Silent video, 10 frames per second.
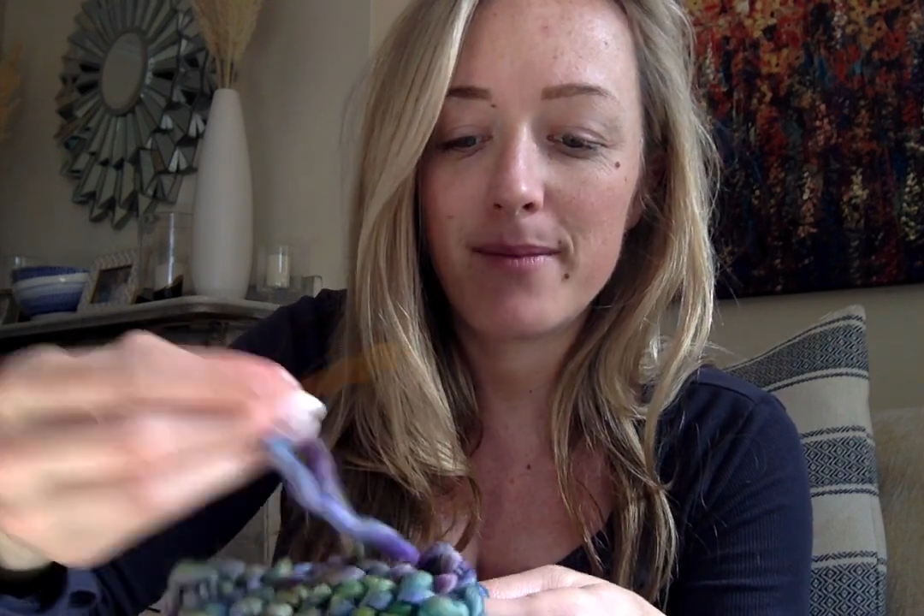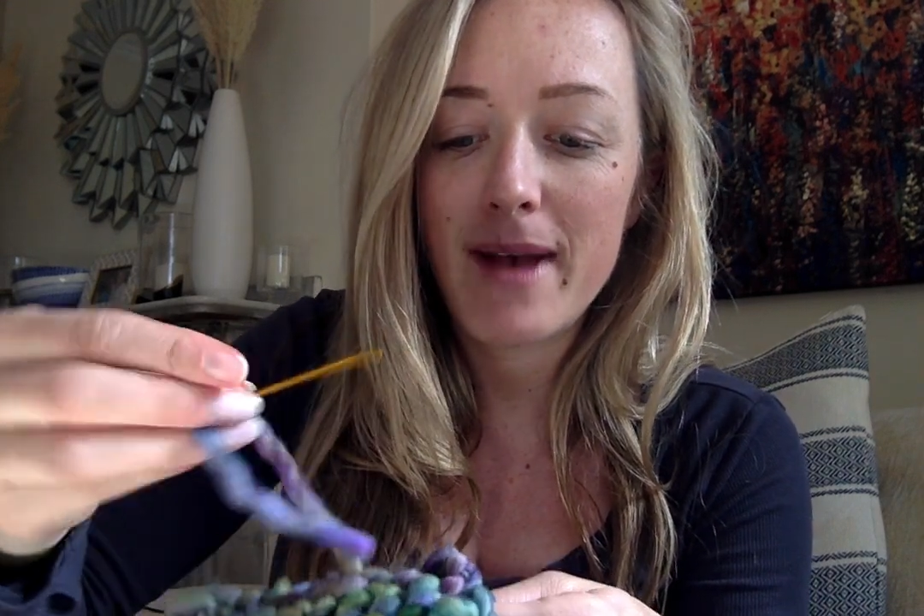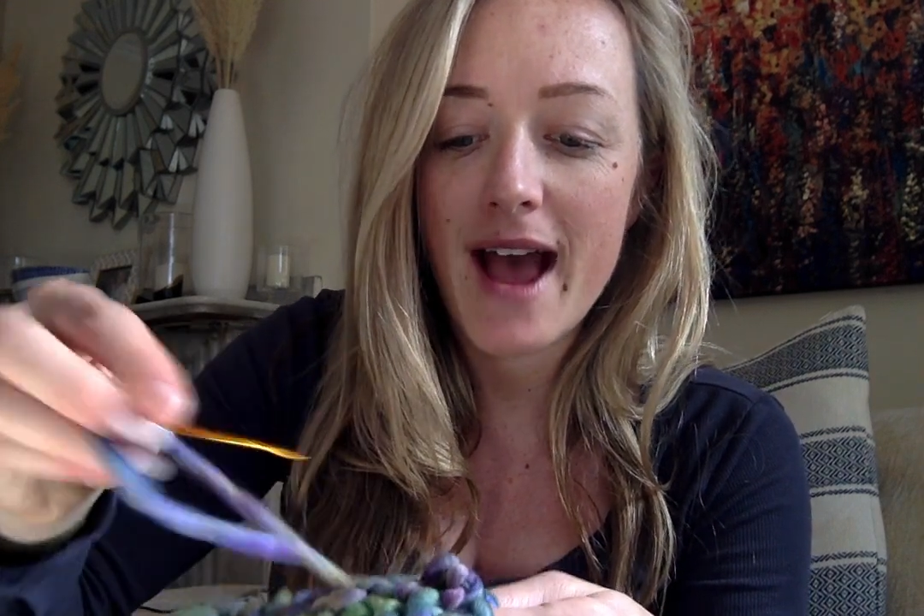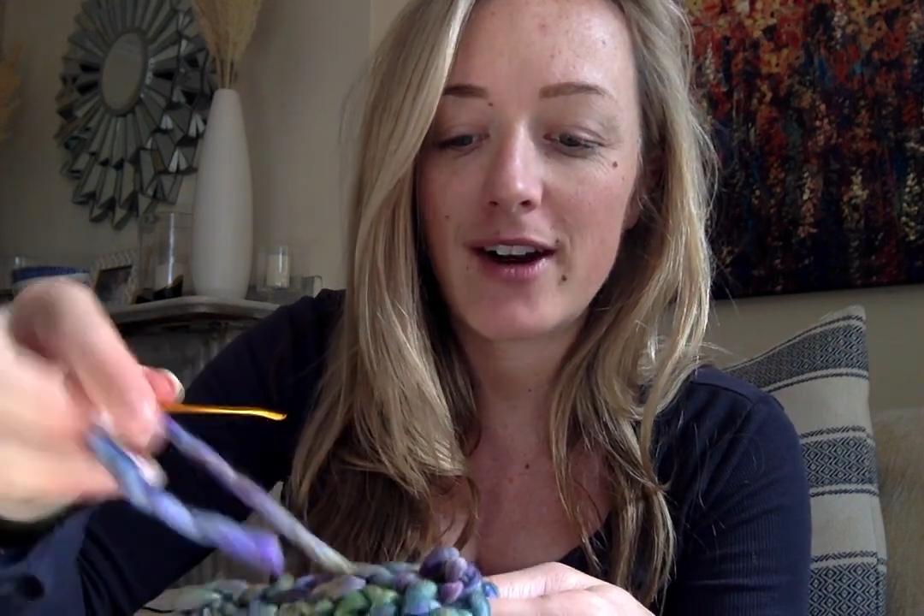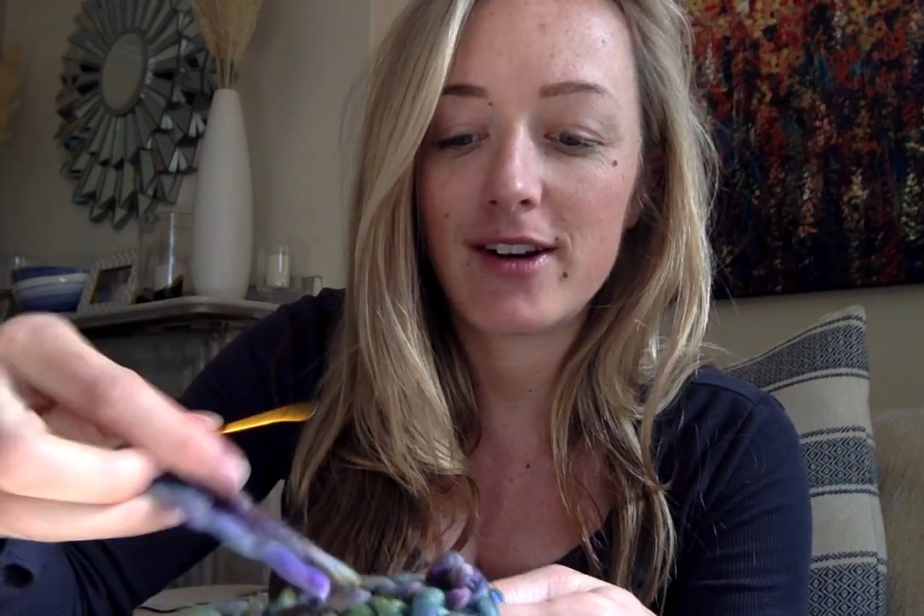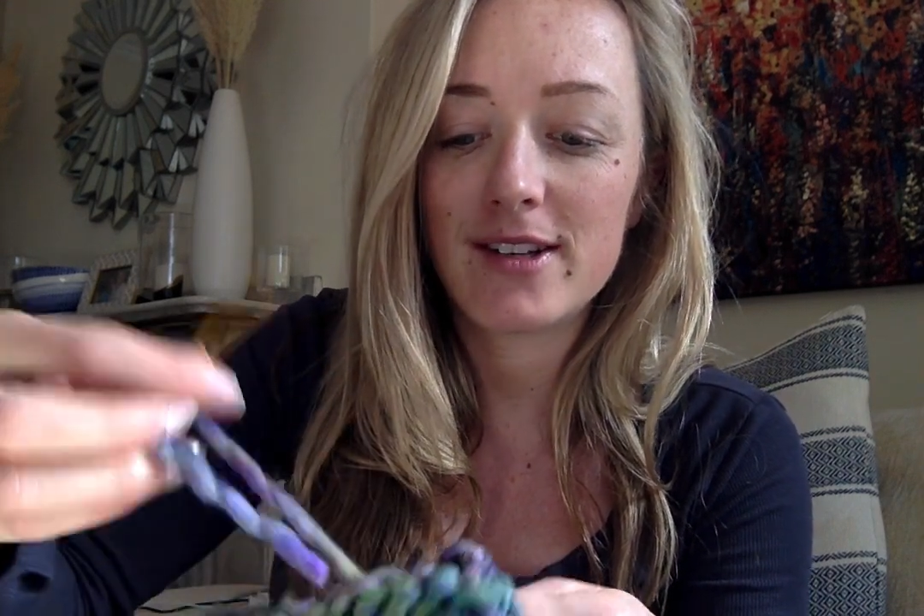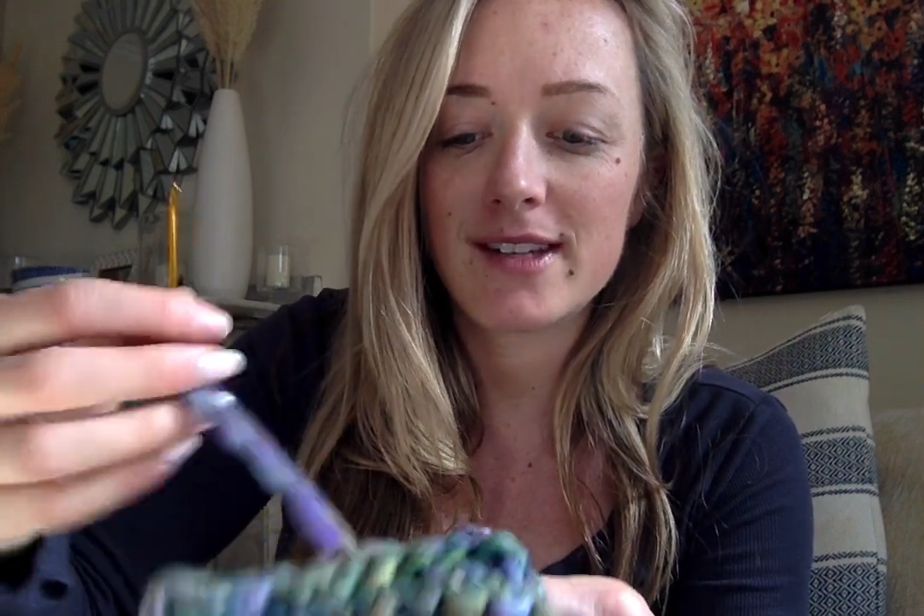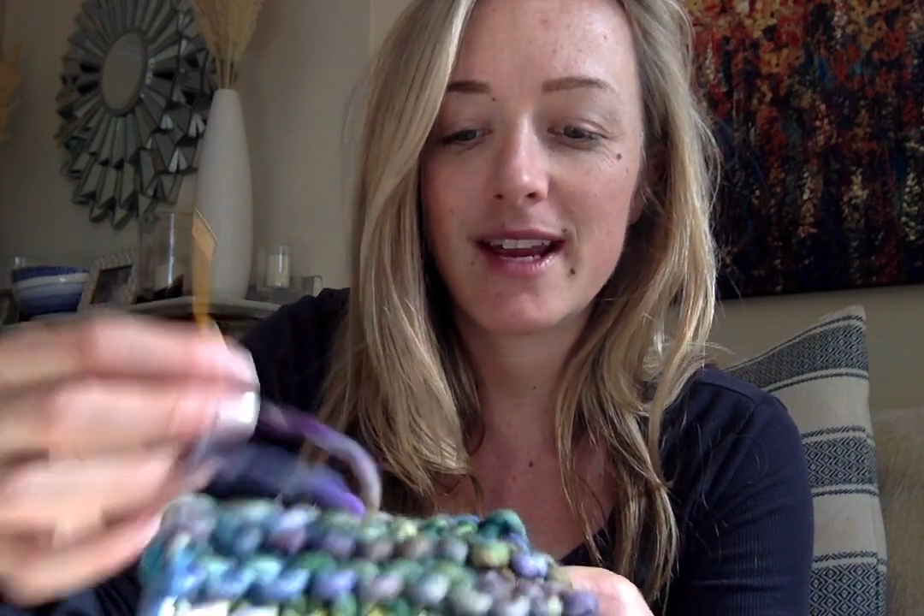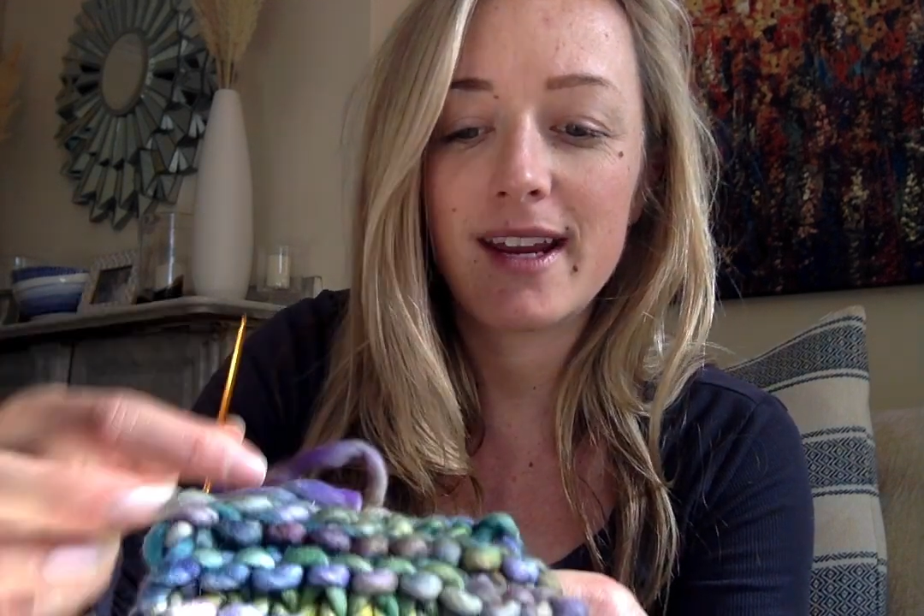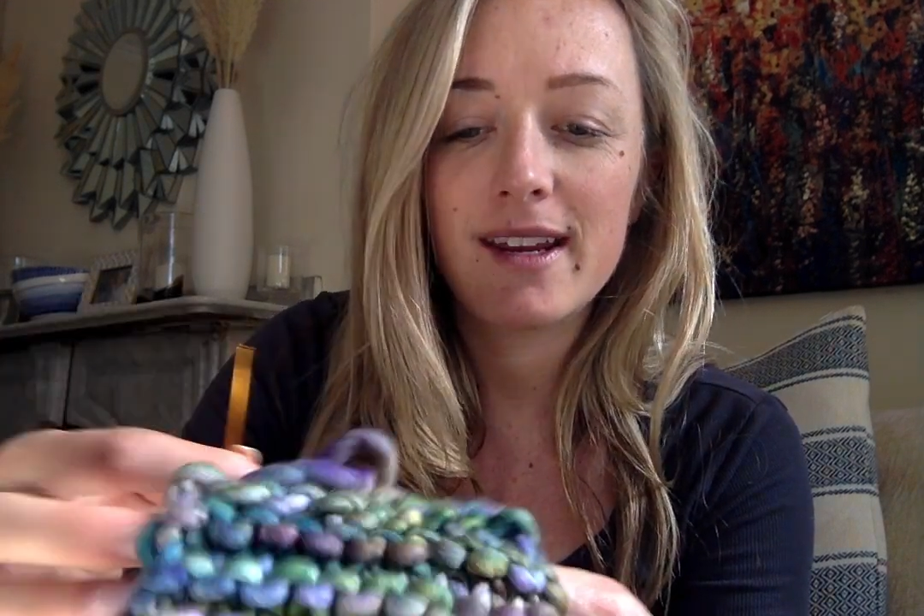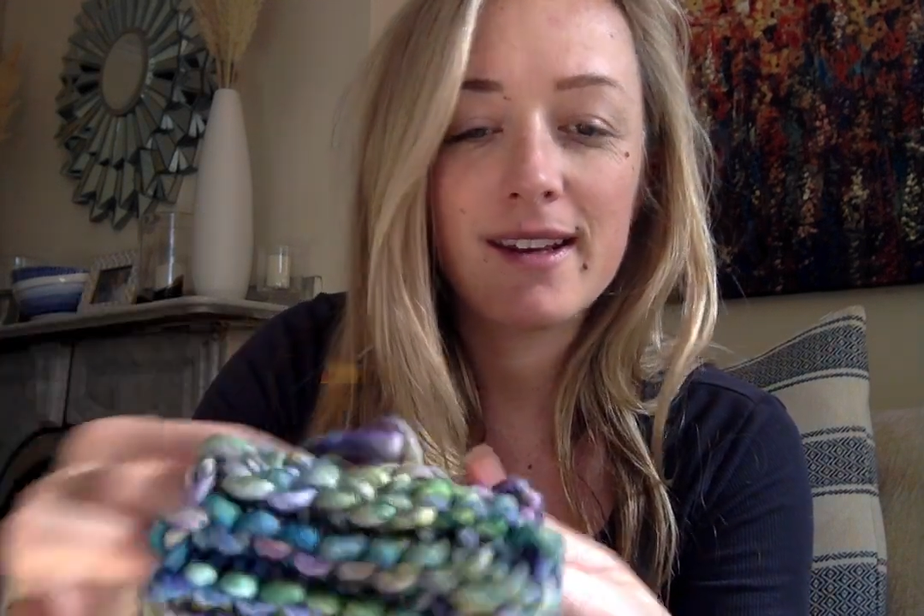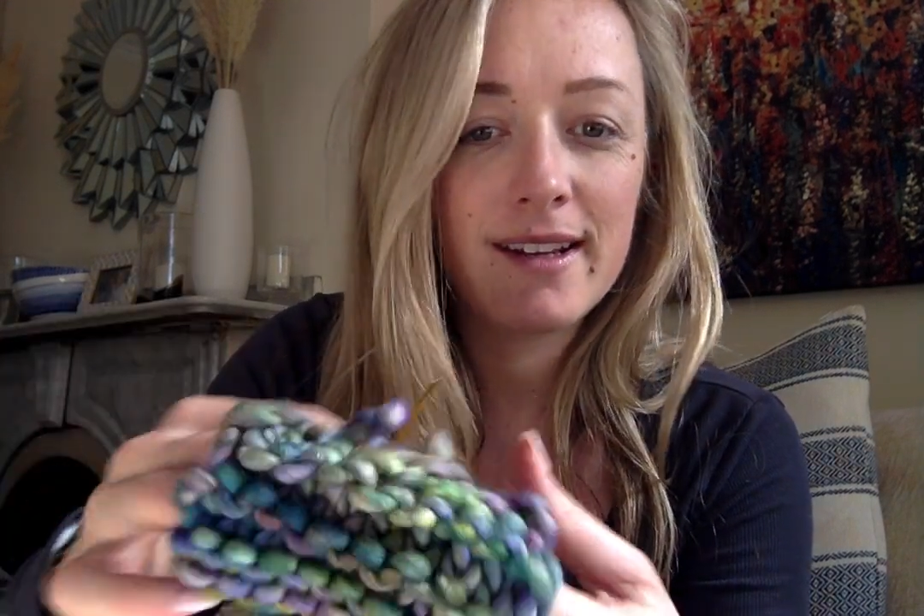pattern is like